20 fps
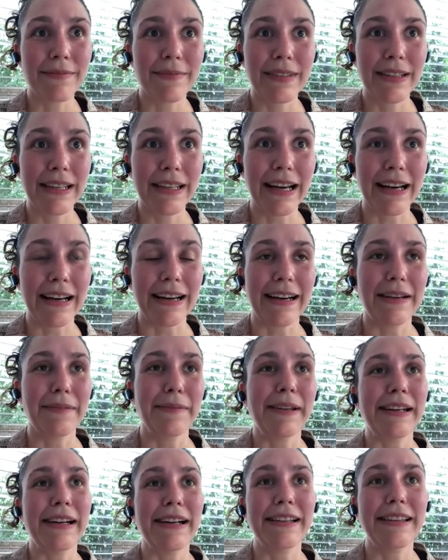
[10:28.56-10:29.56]
yeah, I
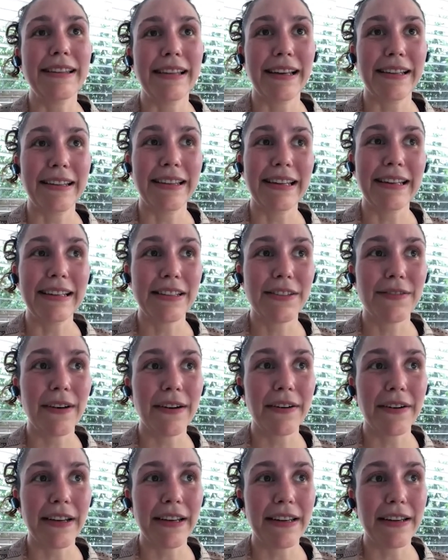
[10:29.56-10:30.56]
mean, I think it's
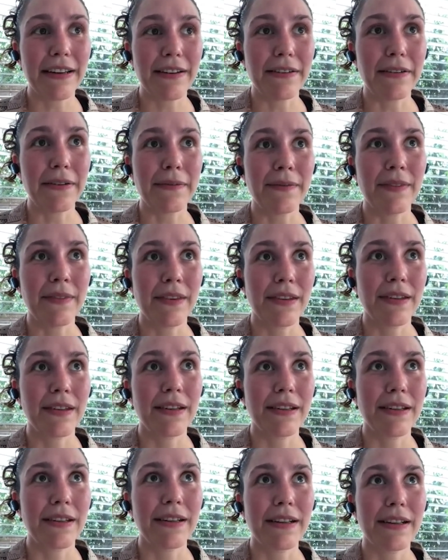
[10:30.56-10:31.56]
very
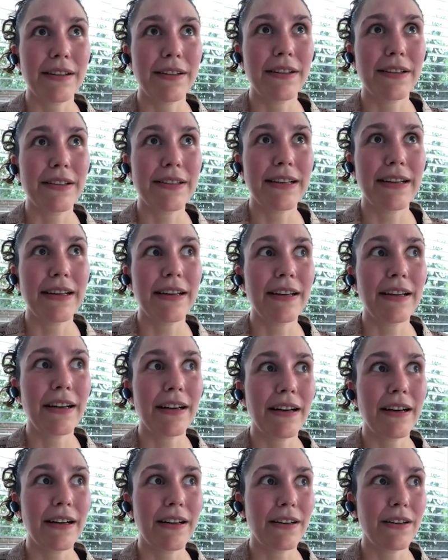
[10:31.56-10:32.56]
how do you say,
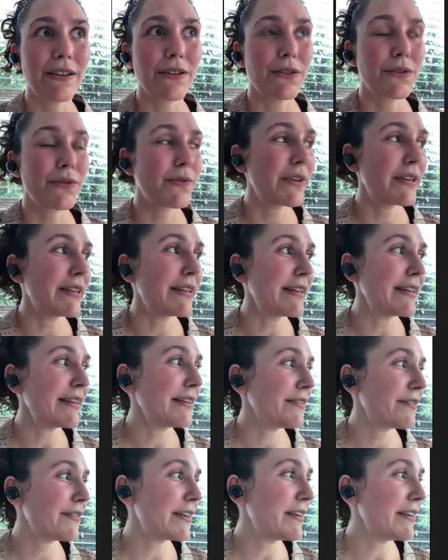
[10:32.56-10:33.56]

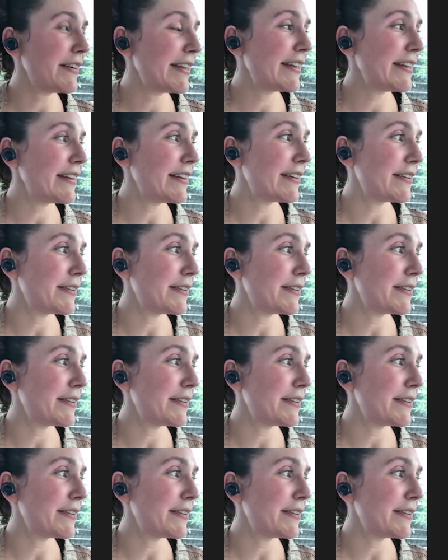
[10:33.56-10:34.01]
very